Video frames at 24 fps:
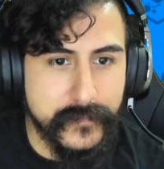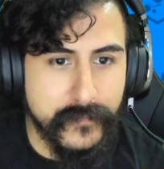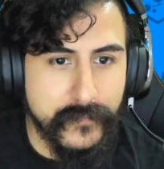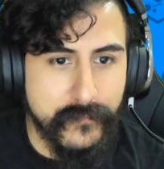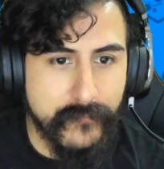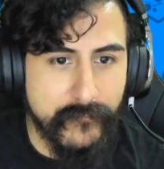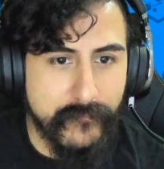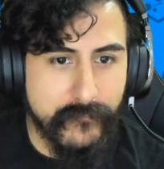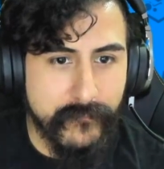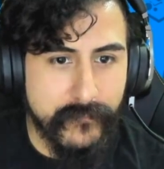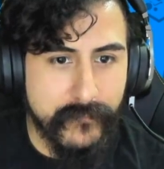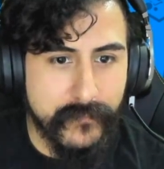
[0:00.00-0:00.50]

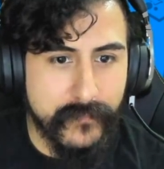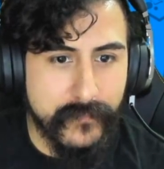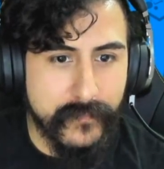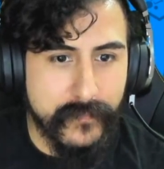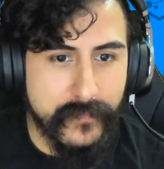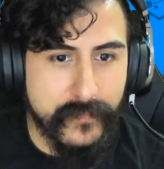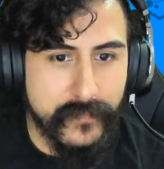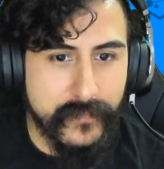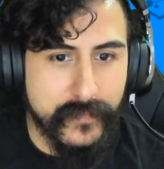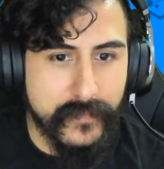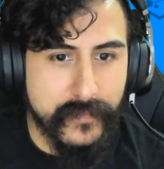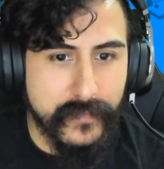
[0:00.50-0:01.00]

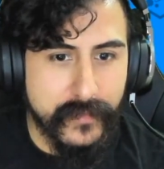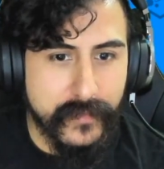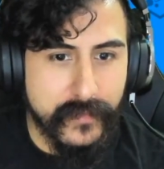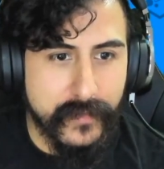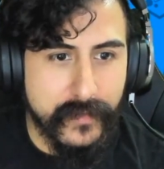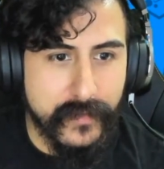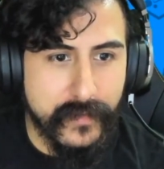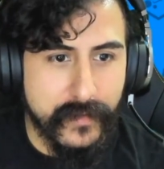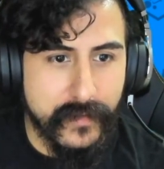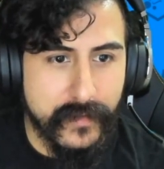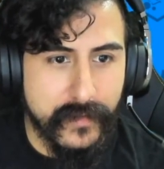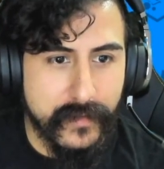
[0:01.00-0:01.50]

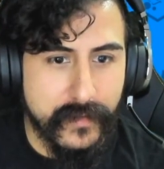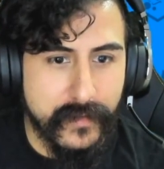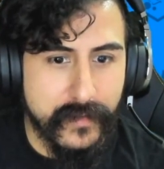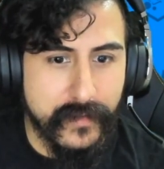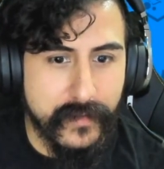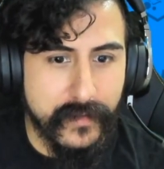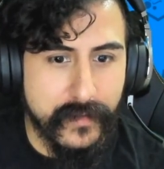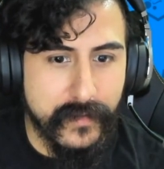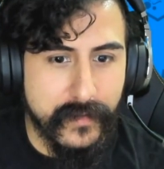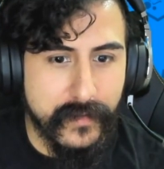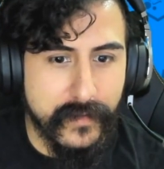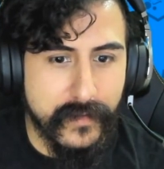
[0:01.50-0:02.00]

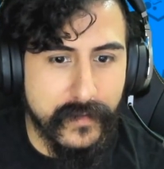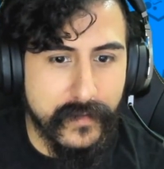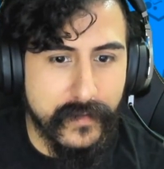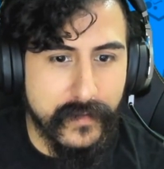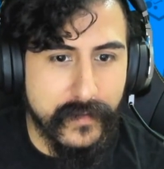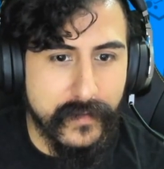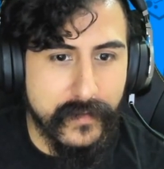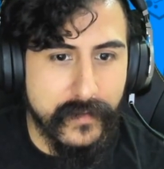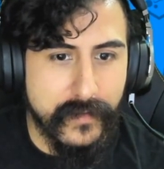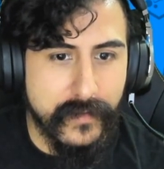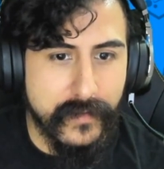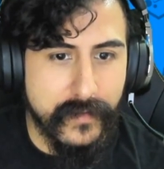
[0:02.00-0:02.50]

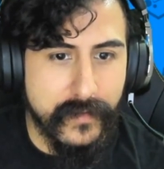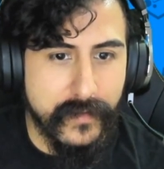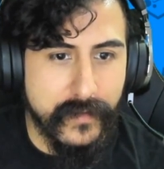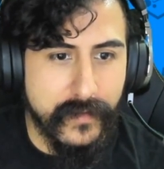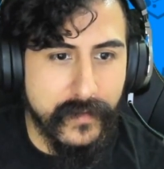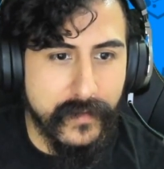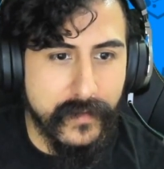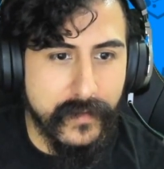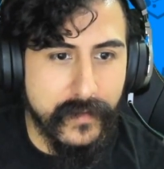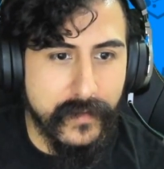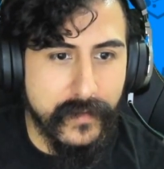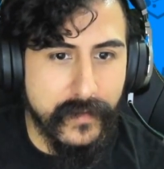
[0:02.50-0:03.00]

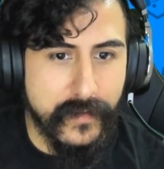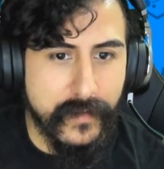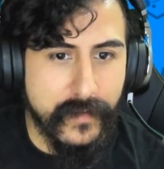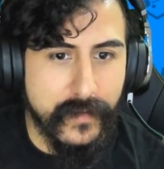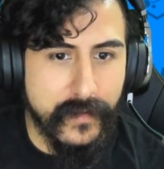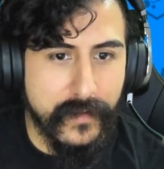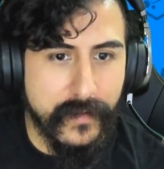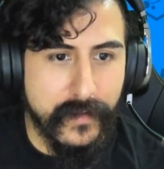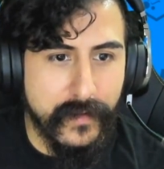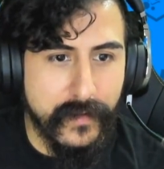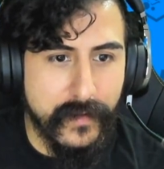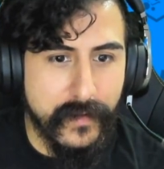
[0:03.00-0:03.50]
Nothing is said.